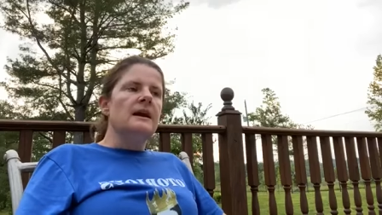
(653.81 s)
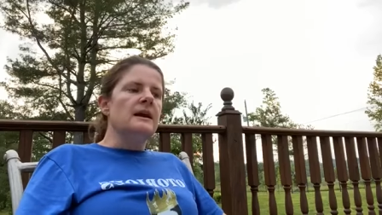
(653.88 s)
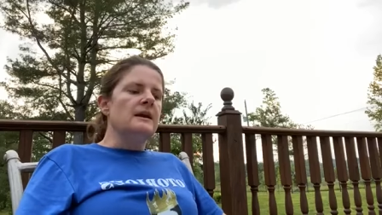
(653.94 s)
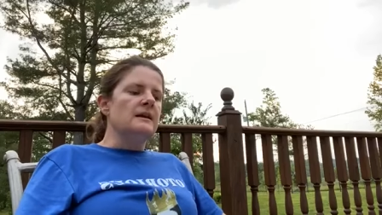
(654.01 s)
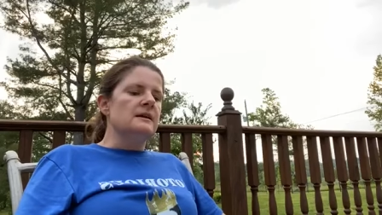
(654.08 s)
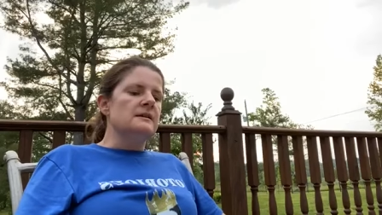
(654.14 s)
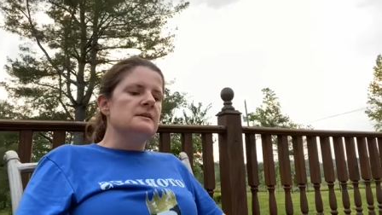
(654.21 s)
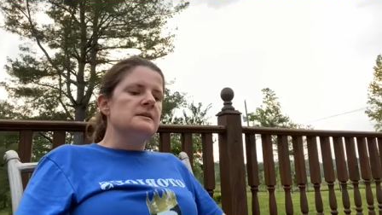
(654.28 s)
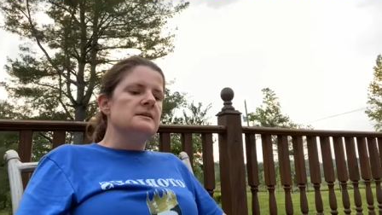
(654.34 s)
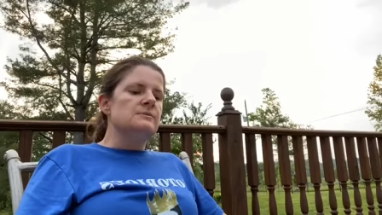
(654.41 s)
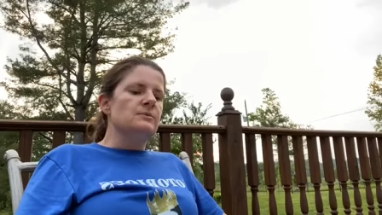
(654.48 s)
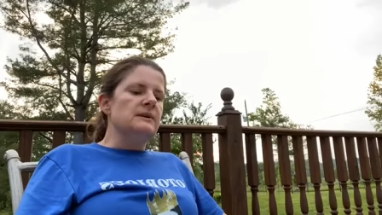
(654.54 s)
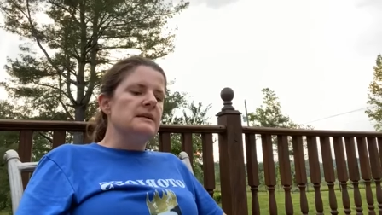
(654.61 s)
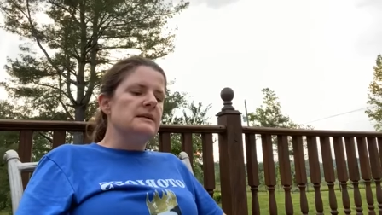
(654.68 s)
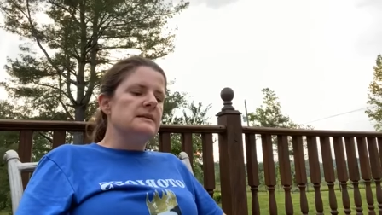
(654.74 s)

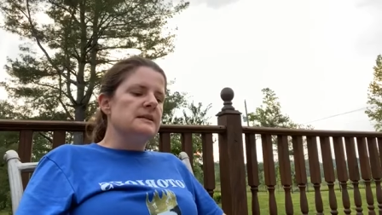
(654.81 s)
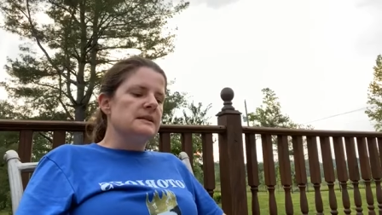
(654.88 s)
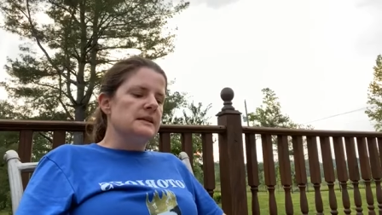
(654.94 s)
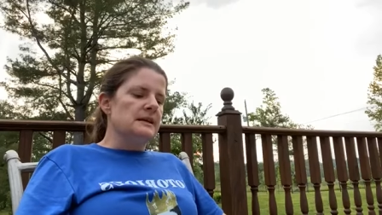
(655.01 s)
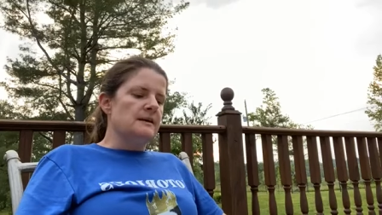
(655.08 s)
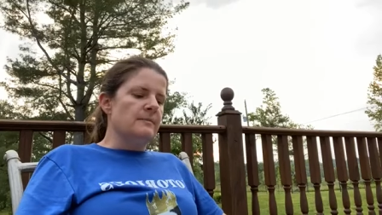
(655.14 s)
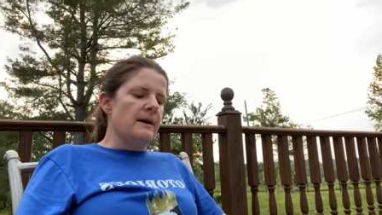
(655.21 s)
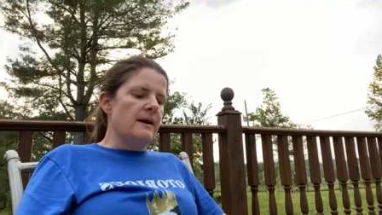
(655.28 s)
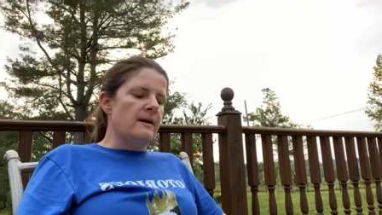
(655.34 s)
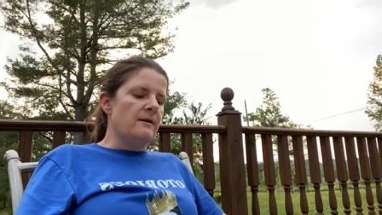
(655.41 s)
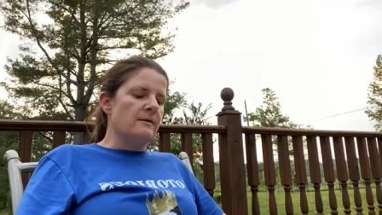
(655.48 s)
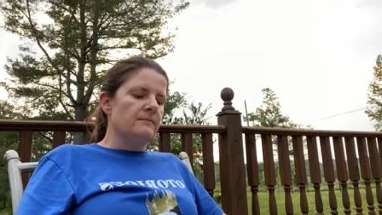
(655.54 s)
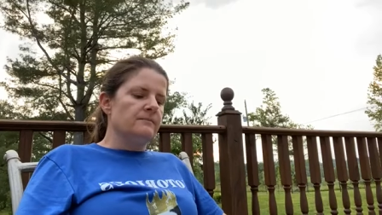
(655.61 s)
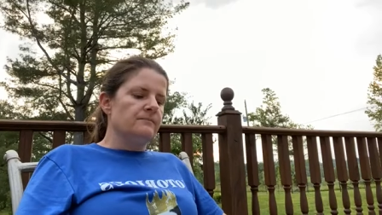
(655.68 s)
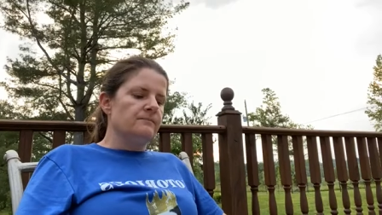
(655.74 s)
and we need to think
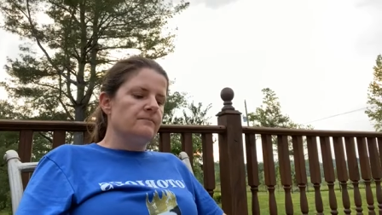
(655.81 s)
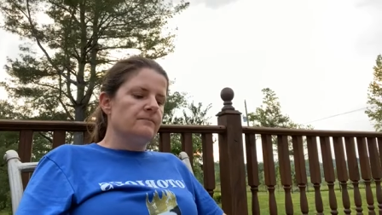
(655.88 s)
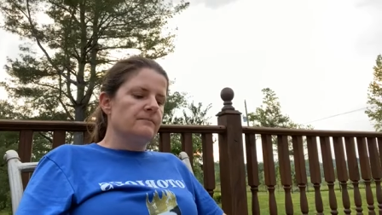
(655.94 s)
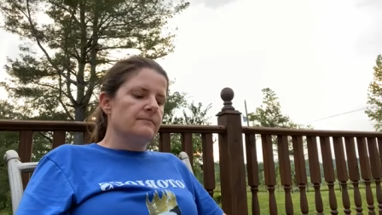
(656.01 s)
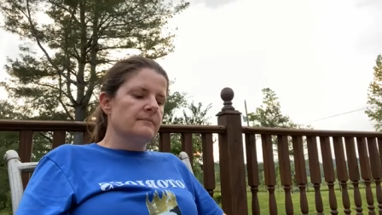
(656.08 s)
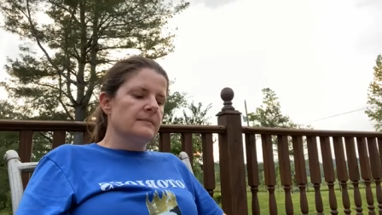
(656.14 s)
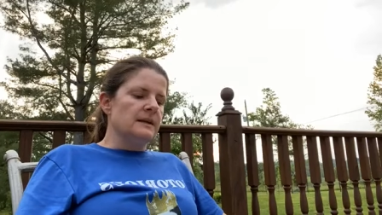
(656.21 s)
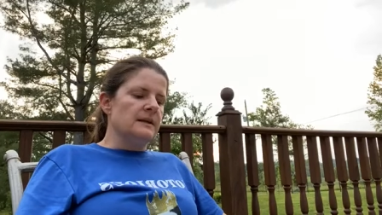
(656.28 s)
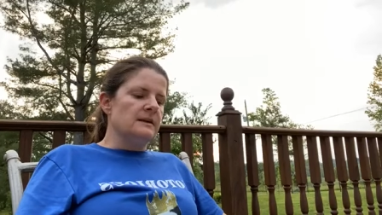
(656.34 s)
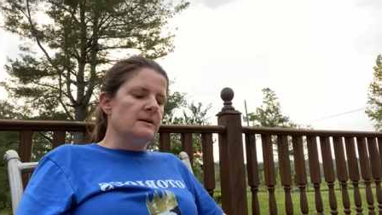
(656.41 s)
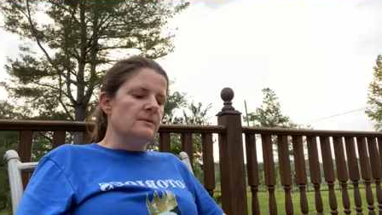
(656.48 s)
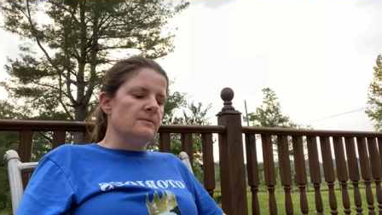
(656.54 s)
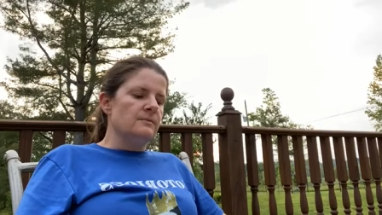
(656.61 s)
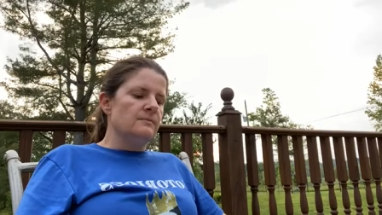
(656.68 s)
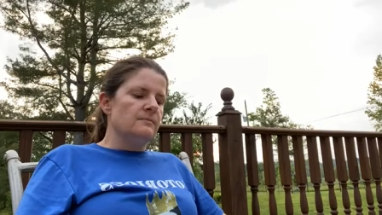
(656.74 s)
about you
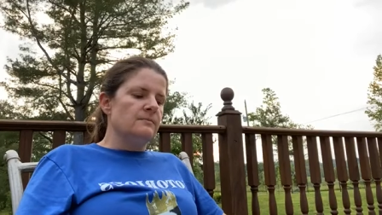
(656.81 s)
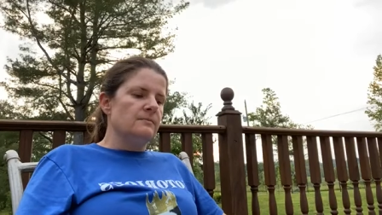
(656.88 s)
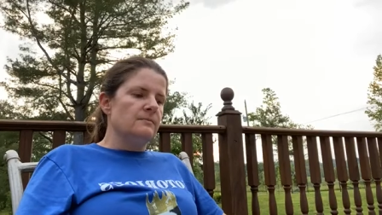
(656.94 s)
know